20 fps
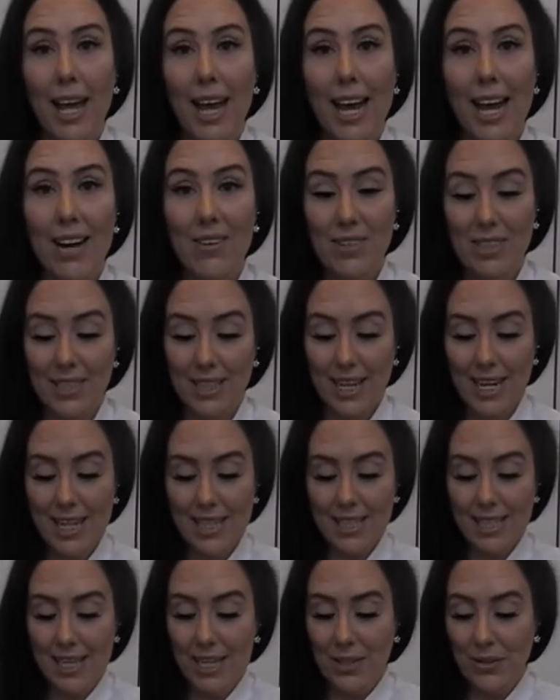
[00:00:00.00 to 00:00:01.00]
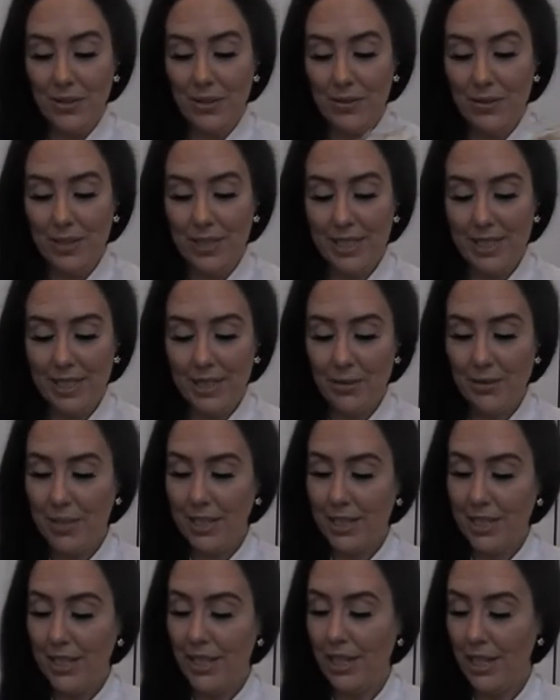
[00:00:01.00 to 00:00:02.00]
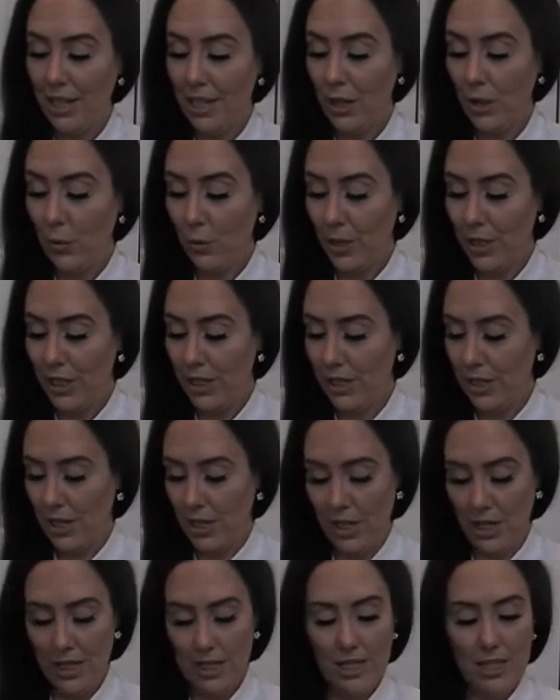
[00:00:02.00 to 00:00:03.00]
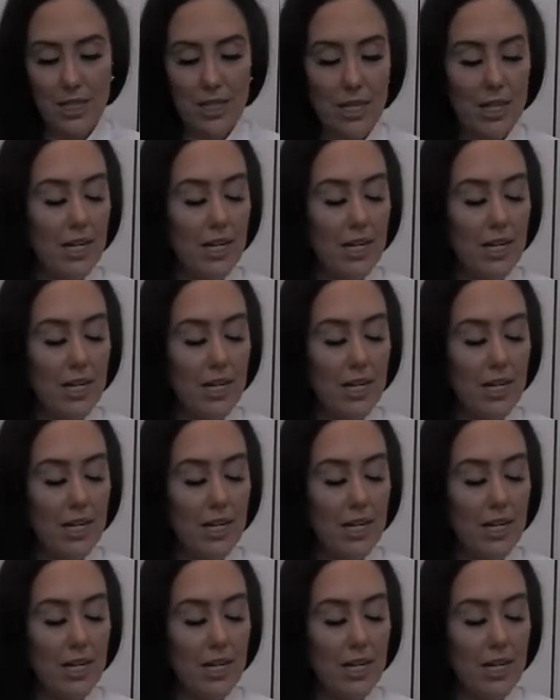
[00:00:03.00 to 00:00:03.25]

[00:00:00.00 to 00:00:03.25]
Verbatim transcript: I have a lot. I don't know where to, when to, where to start.